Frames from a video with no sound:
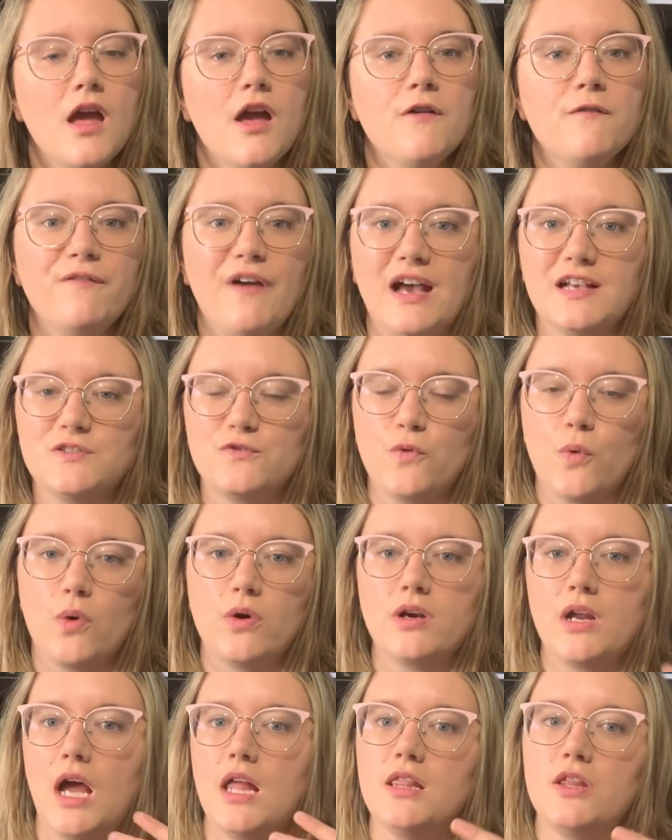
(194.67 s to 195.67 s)
Fast
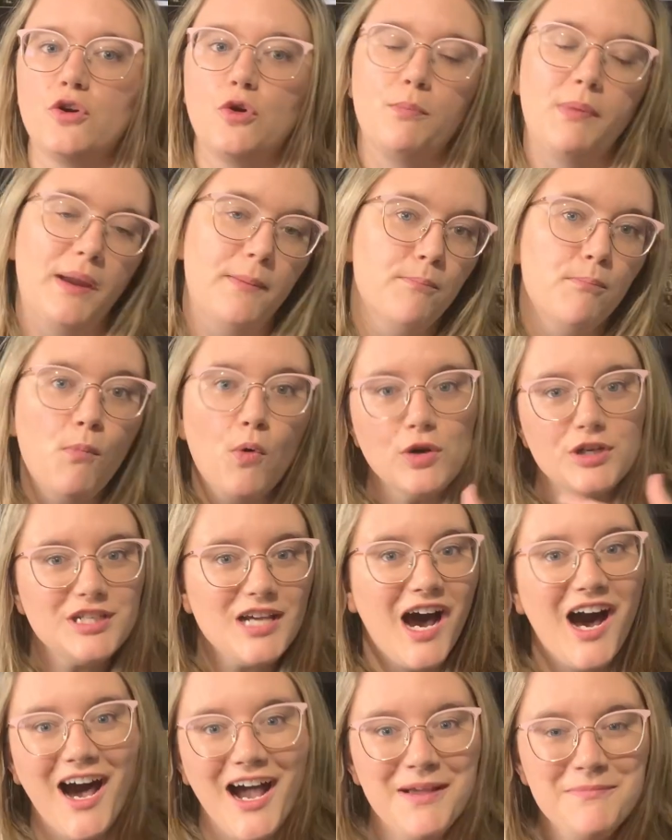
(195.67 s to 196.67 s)
forward a little bit more
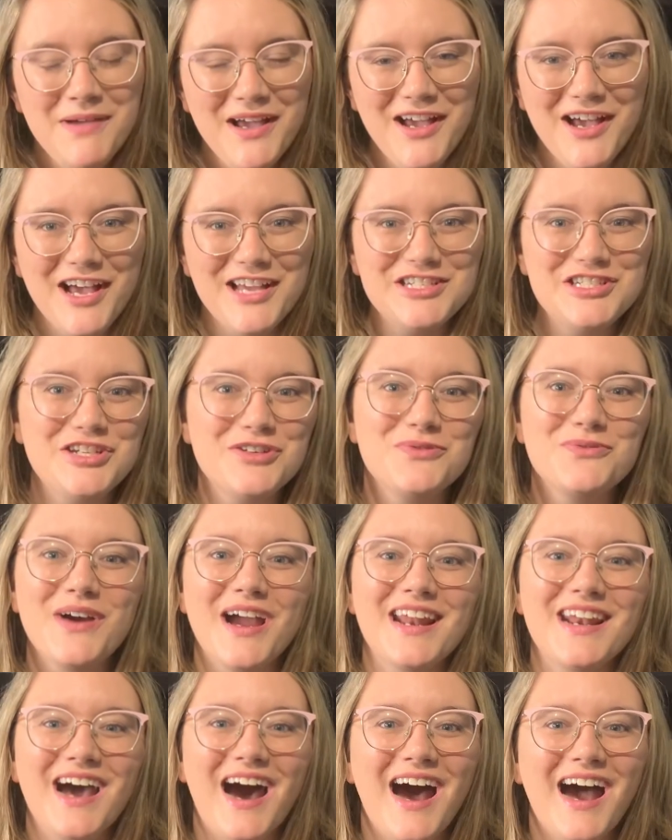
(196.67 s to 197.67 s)
time to
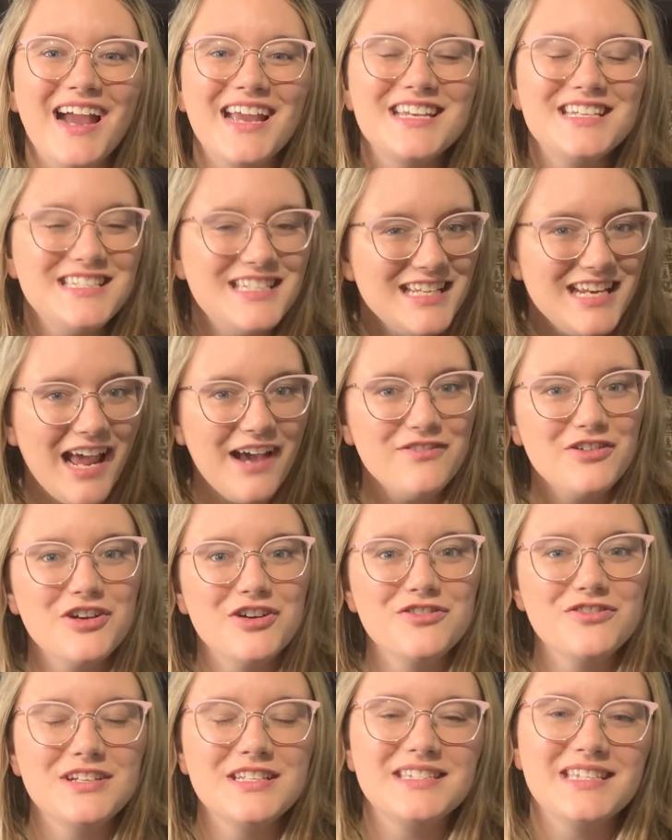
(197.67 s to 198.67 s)
when I did have a
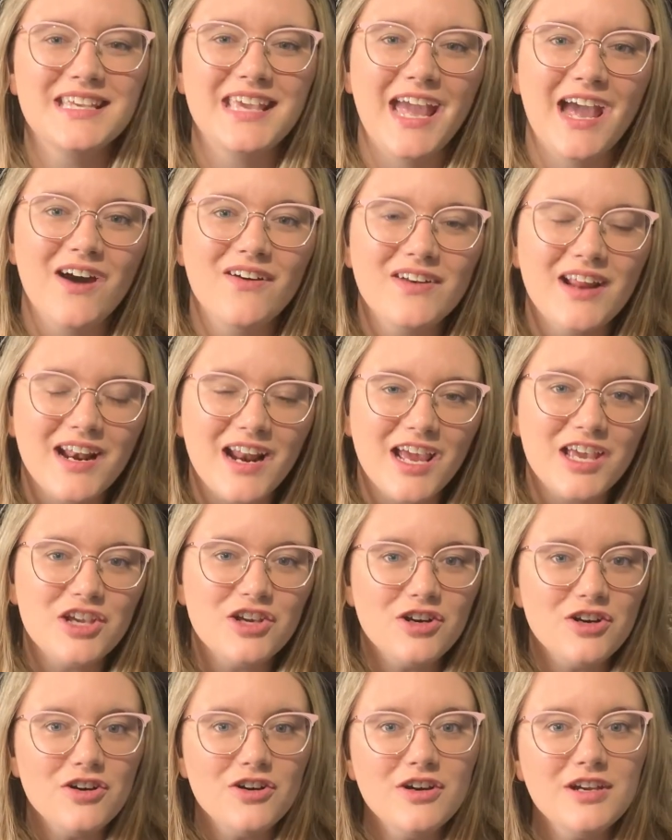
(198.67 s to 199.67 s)
Goodreads account and I
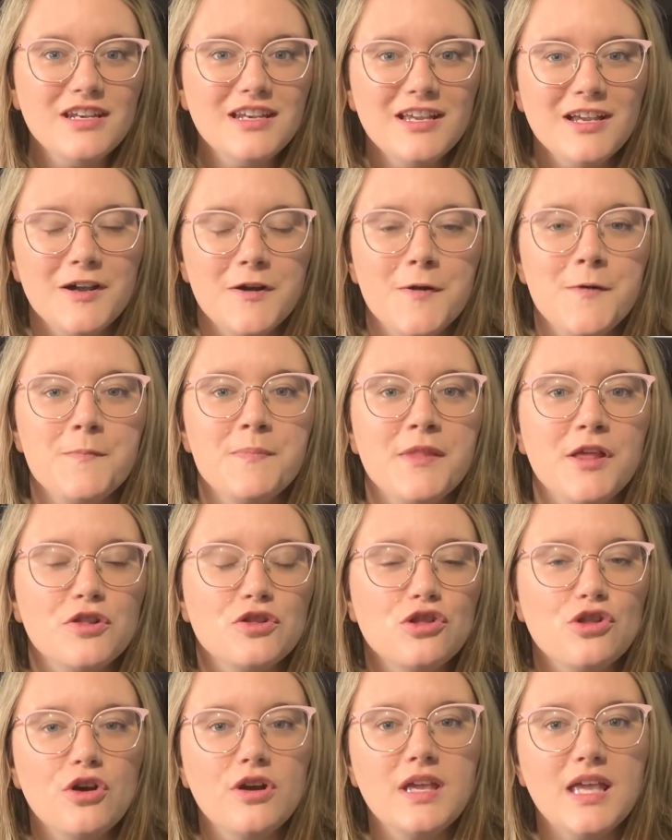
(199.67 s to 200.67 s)
could
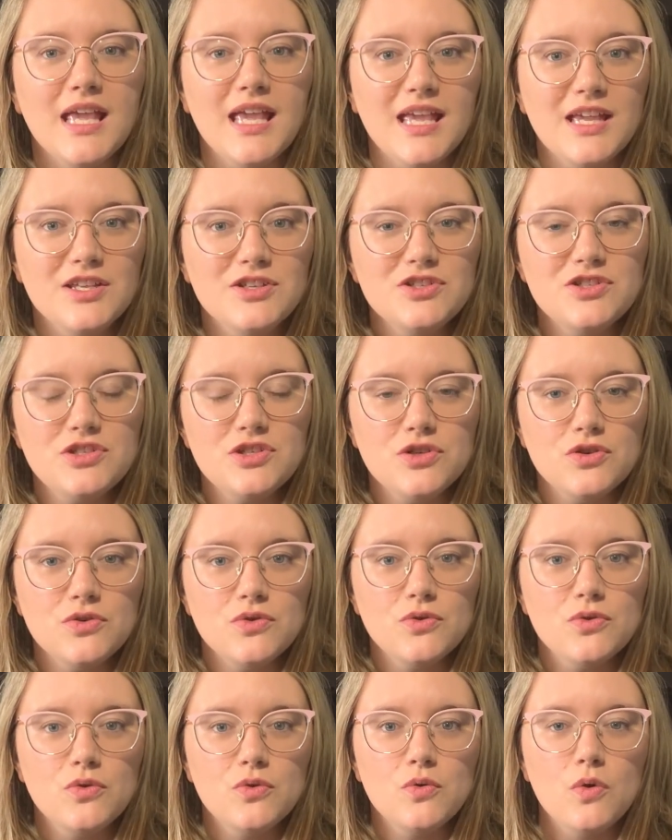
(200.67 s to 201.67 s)
look
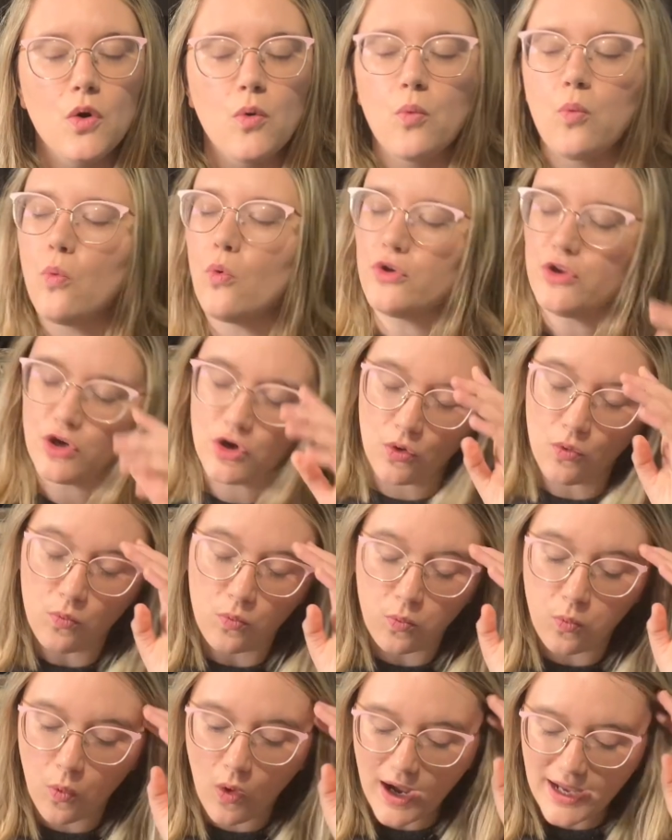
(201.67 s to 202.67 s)
into,
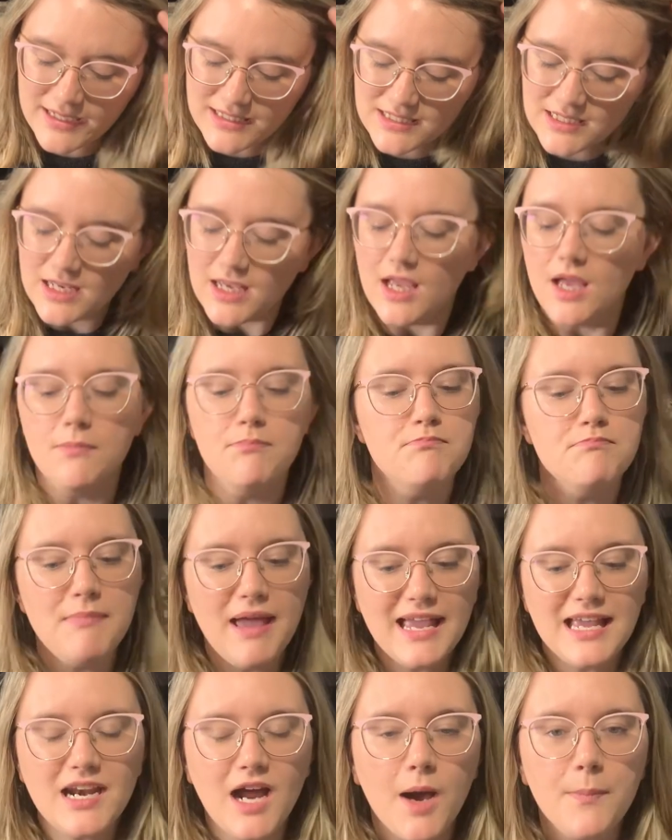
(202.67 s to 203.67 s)
what
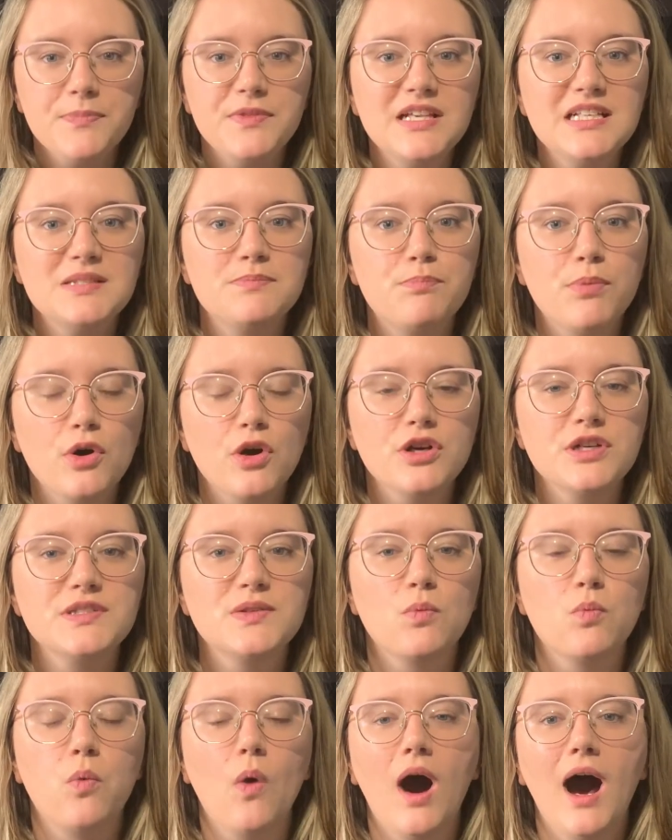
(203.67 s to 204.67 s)
made up these books,
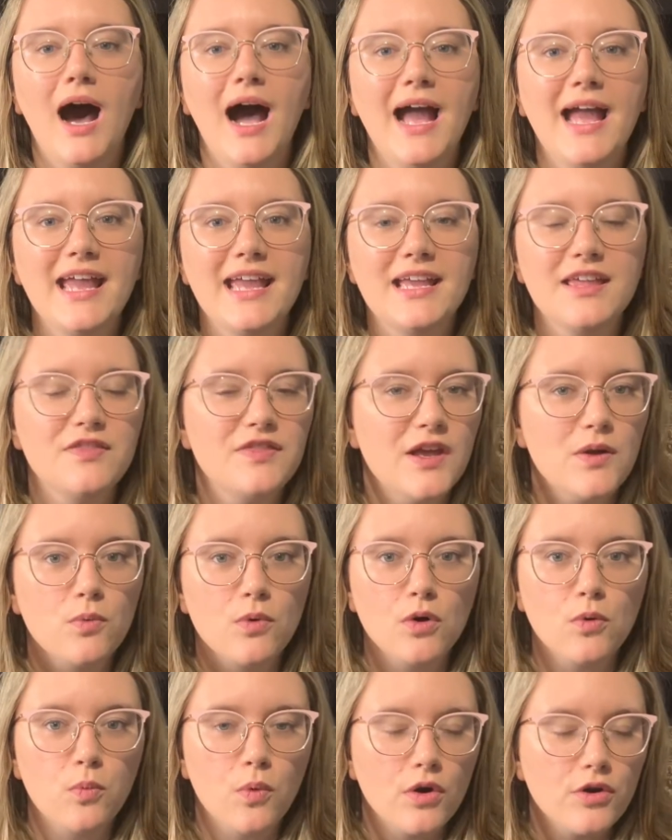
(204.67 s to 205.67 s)
why they
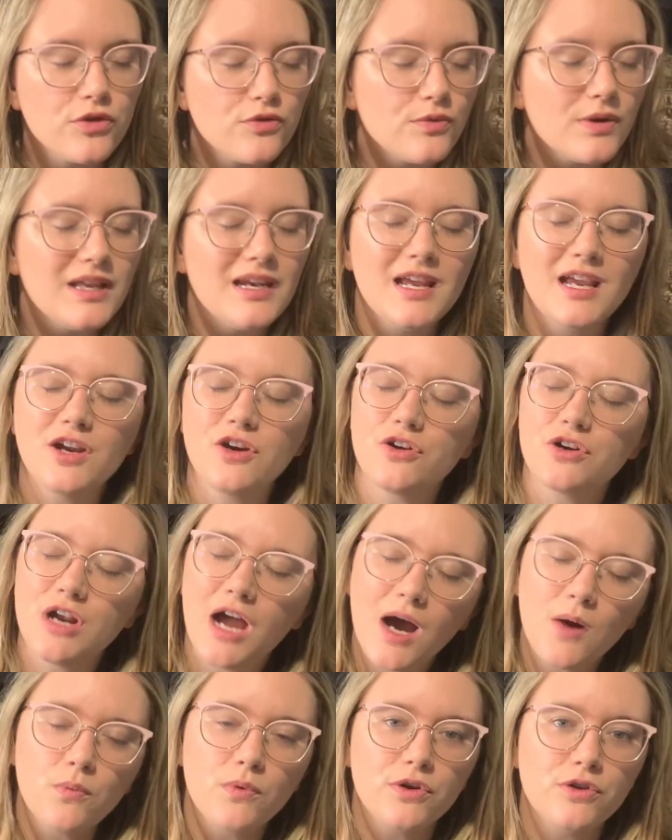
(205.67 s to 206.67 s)
were worth reading or
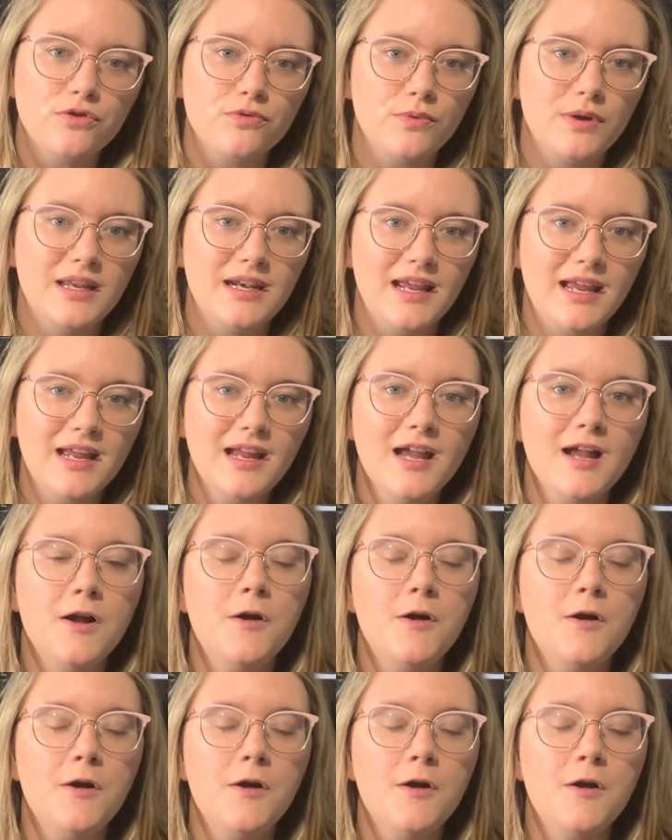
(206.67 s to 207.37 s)
not worth reading.